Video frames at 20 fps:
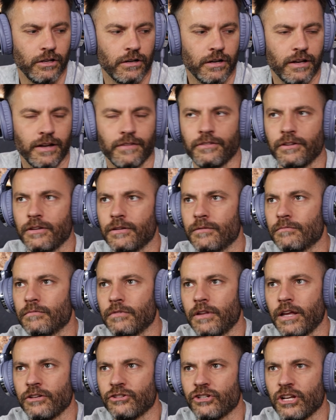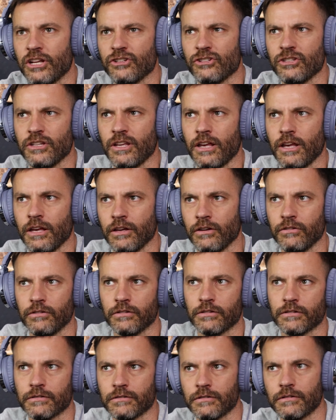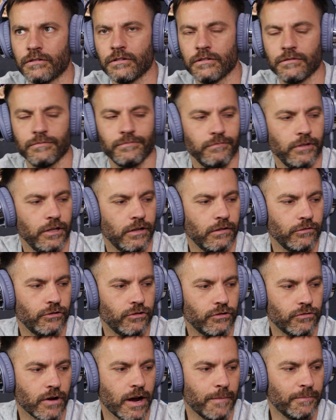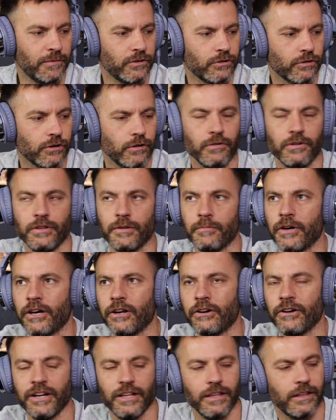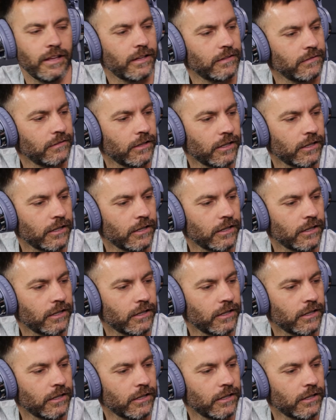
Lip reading: You don't have to like change the angle or drop the screw in the mud or any of that